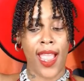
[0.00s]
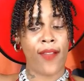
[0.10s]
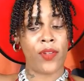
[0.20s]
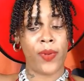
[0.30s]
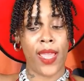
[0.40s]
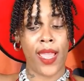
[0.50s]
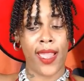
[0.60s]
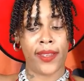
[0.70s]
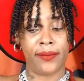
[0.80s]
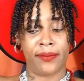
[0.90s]
I
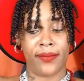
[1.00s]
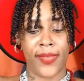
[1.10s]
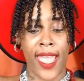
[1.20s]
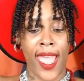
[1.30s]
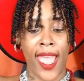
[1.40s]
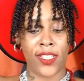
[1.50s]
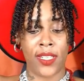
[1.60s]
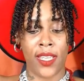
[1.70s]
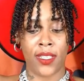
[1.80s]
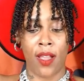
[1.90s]
replied, That
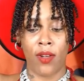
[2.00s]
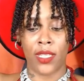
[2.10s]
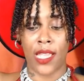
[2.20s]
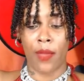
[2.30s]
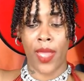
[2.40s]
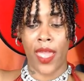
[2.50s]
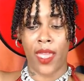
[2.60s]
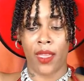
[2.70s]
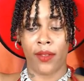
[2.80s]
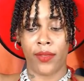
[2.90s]
actually is the only time I
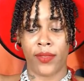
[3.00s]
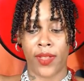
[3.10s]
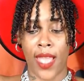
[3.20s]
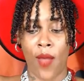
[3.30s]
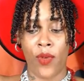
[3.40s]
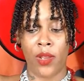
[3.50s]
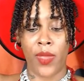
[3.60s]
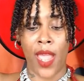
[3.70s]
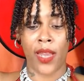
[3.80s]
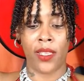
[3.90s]
have. I want to
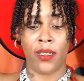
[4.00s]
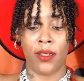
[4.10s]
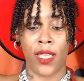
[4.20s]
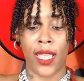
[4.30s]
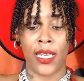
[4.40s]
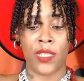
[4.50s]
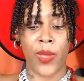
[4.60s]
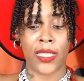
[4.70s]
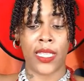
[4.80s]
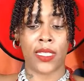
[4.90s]
be out of here at least
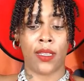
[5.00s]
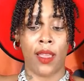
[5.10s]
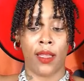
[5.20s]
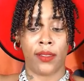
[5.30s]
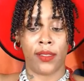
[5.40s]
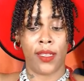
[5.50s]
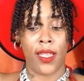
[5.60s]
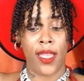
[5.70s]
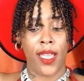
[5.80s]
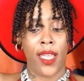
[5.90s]
by 6 o'clock.
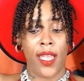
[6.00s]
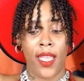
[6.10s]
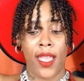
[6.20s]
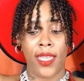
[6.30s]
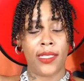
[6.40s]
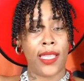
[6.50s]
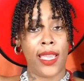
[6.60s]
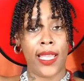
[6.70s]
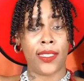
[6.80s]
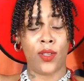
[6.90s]
He
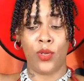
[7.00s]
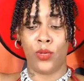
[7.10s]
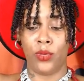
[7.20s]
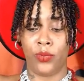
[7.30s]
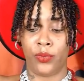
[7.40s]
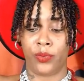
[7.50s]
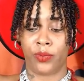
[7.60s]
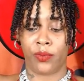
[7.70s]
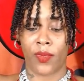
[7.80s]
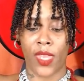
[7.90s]
said, That's cool.
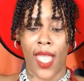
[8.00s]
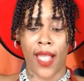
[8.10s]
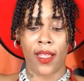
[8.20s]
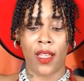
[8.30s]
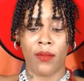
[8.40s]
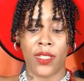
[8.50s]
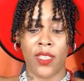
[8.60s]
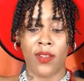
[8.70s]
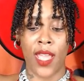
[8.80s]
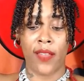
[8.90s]
I can come
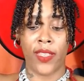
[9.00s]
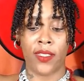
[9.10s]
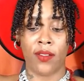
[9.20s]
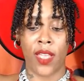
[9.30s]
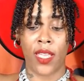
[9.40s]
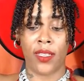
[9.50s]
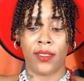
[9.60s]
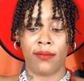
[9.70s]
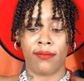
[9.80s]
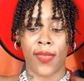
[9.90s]
see you now if that's okay.
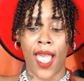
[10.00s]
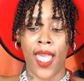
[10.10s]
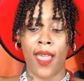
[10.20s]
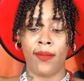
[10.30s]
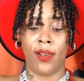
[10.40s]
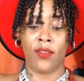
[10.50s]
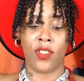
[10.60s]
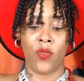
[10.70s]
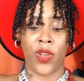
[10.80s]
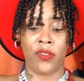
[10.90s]
I am close
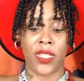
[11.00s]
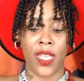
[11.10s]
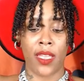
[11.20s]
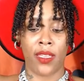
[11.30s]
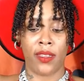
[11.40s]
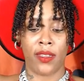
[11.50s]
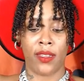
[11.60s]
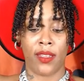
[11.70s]
to where you stay.